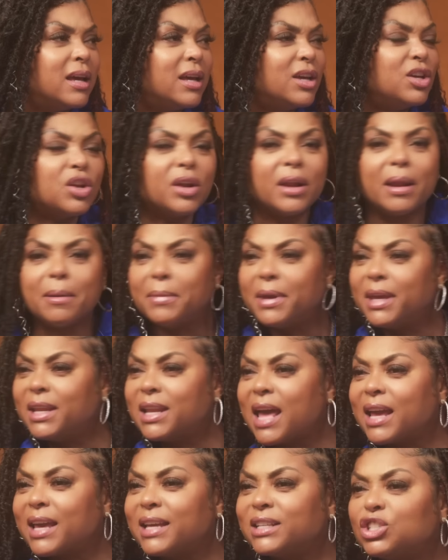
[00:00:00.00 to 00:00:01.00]
You know what I mean?
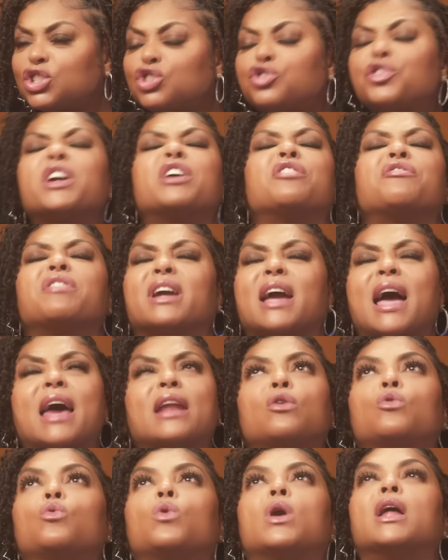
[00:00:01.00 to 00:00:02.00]
Like it's triggering. I
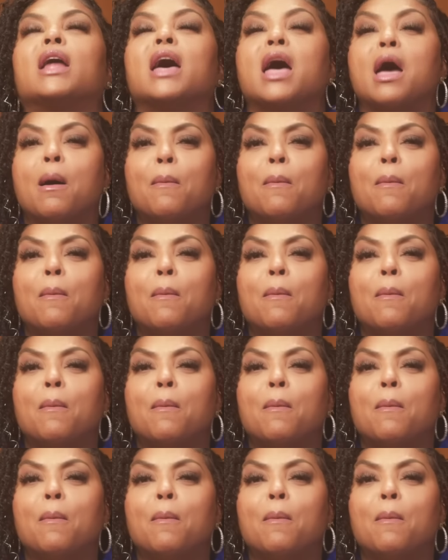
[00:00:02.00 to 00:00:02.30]
don't want,